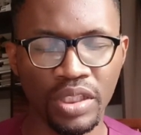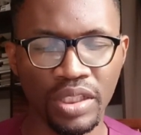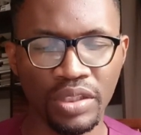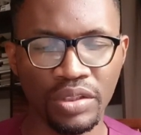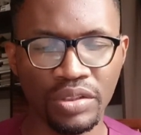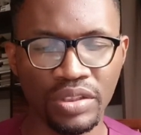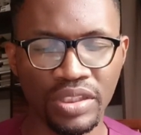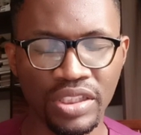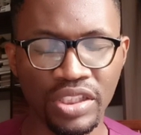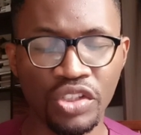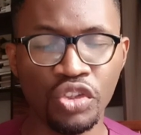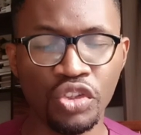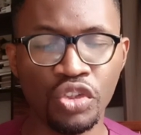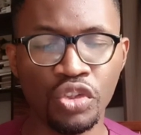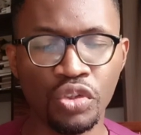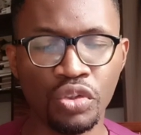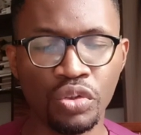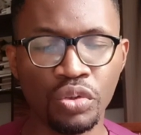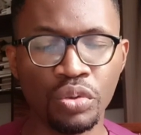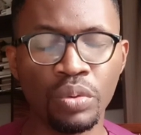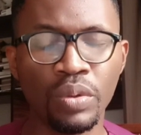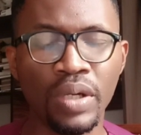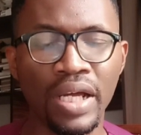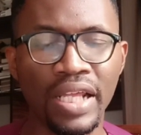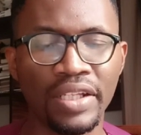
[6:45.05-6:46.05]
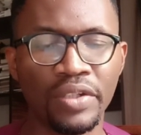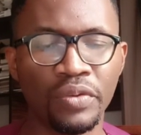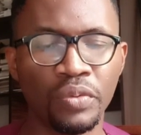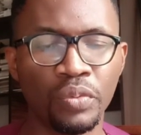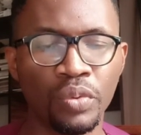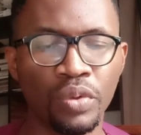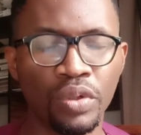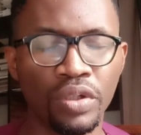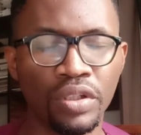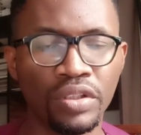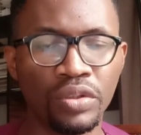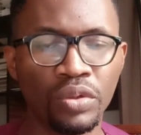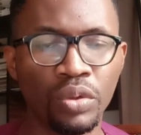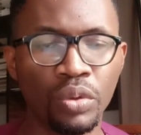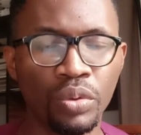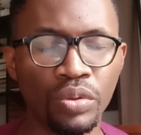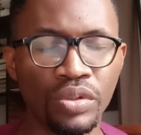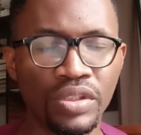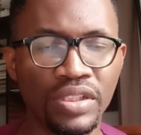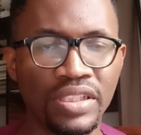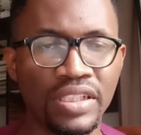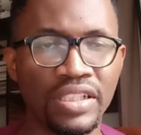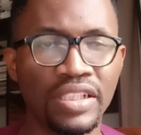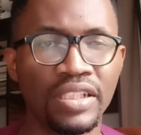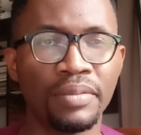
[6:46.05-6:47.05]
Since you are the one
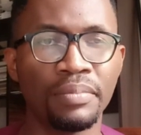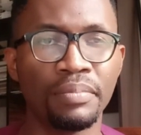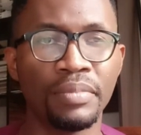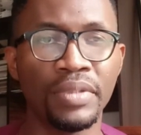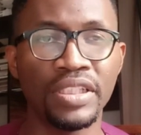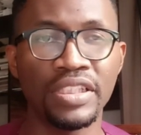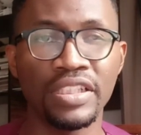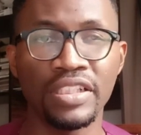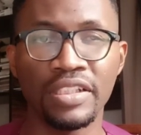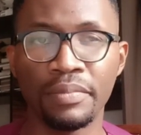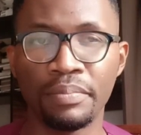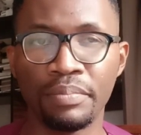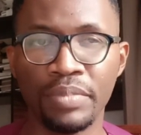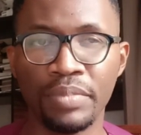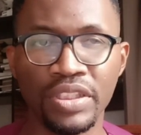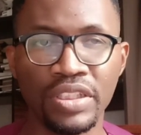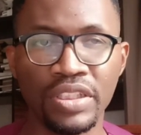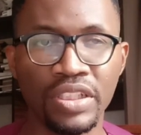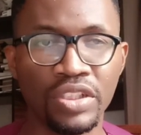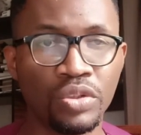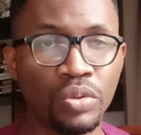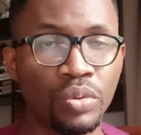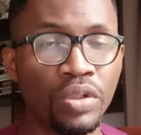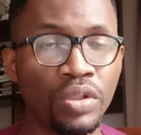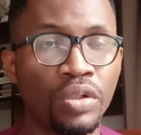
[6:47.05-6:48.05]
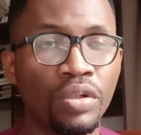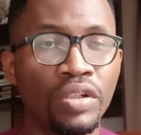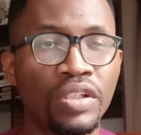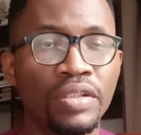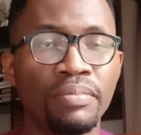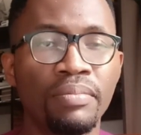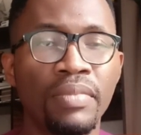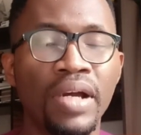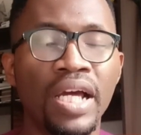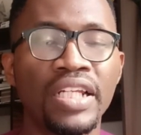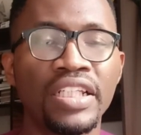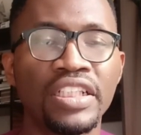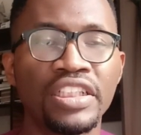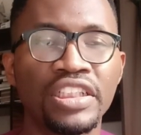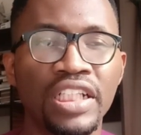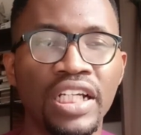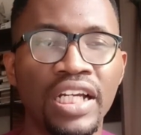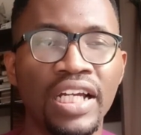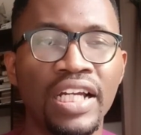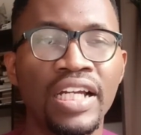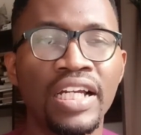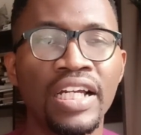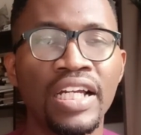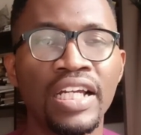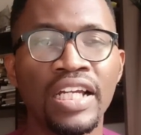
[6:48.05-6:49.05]
hosting the meeting, the business owner or the manager,
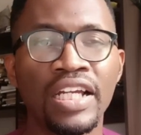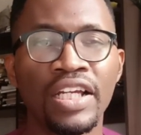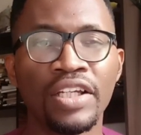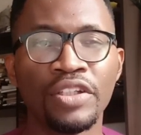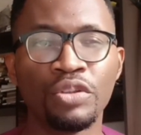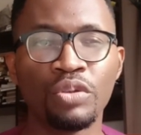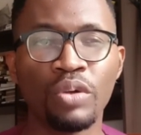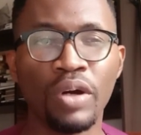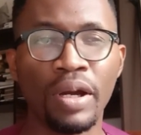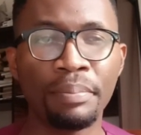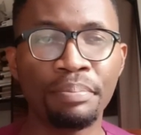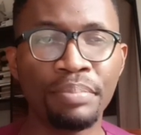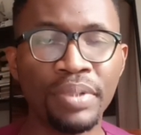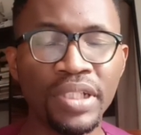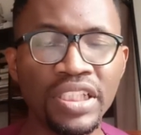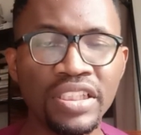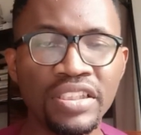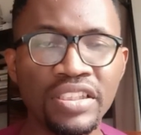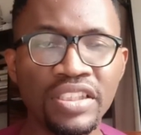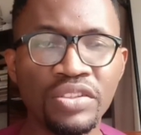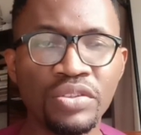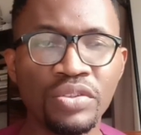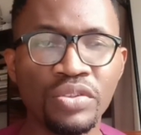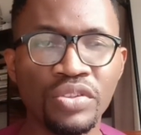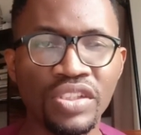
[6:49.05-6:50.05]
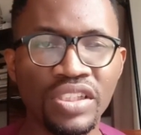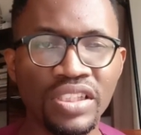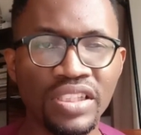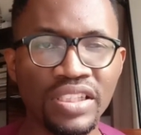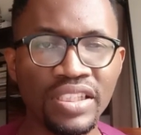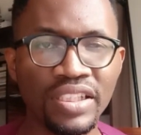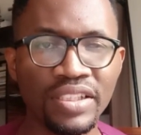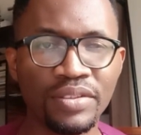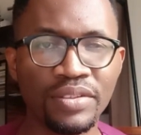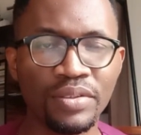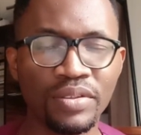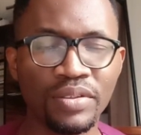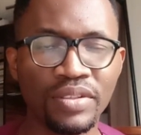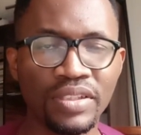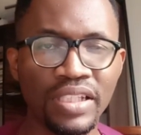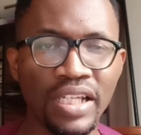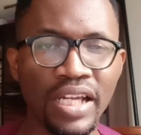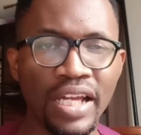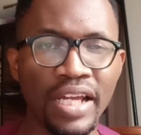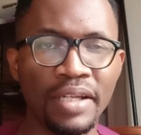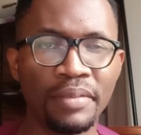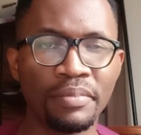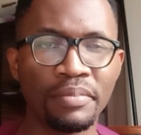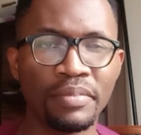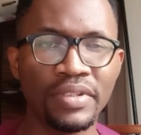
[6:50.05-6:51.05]
your ability to stick to
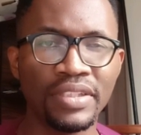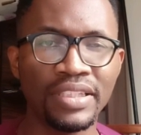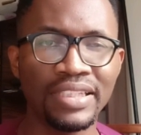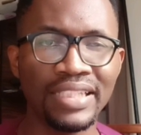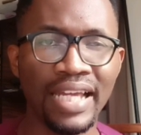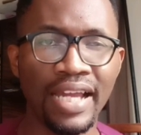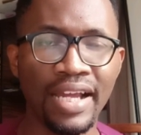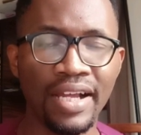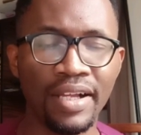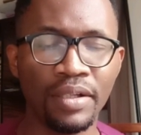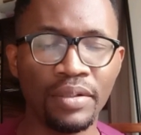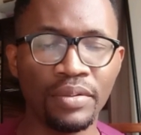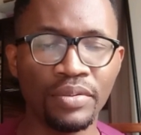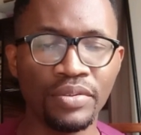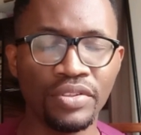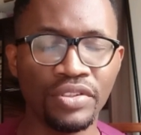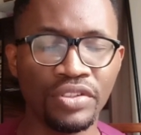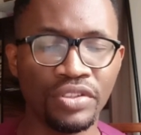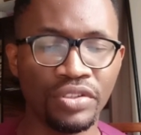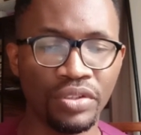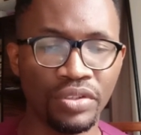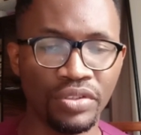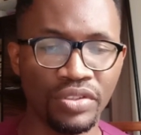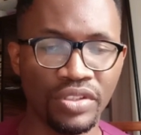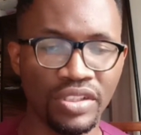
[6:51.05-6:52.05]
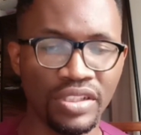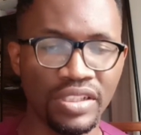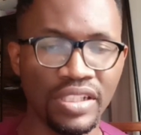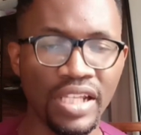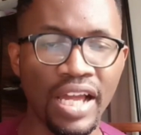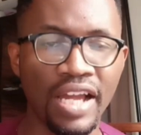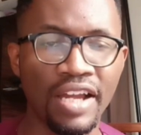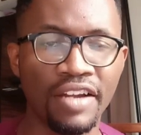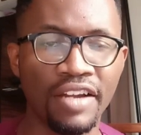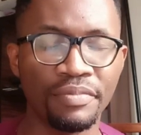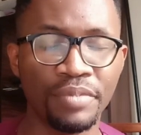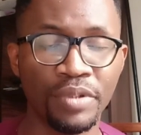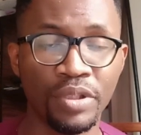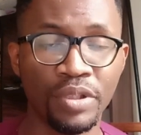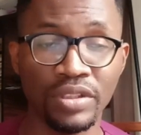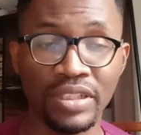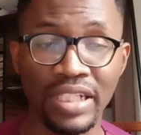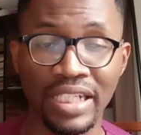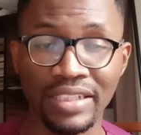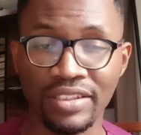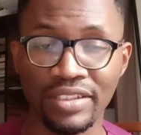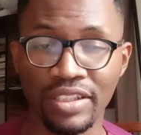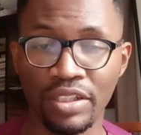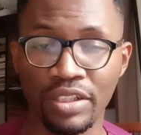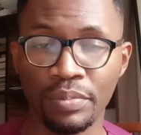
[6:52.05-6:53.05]
time tells your staff, because
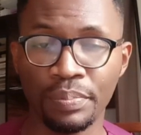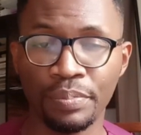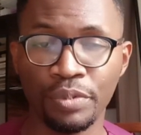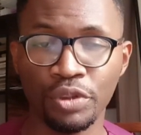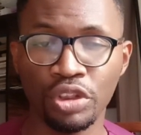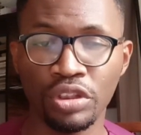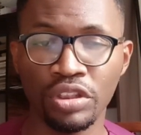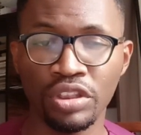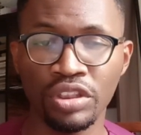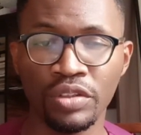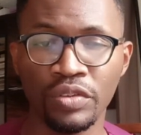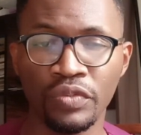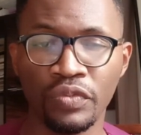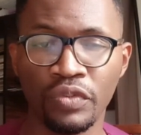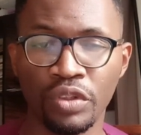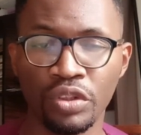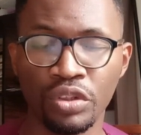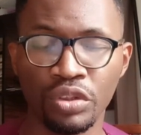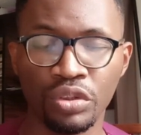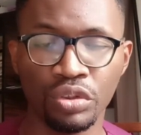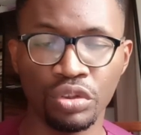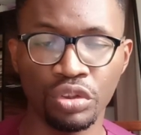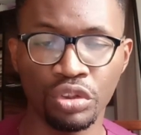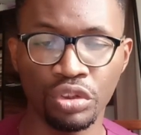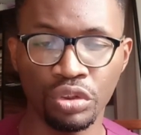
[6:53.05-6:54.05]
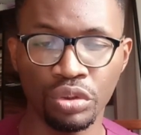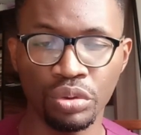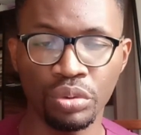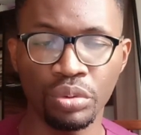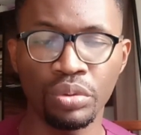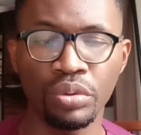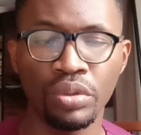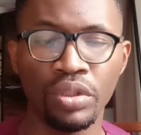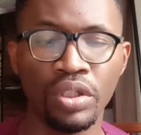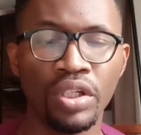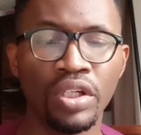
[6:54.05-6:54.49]
that's an opportunity for you to show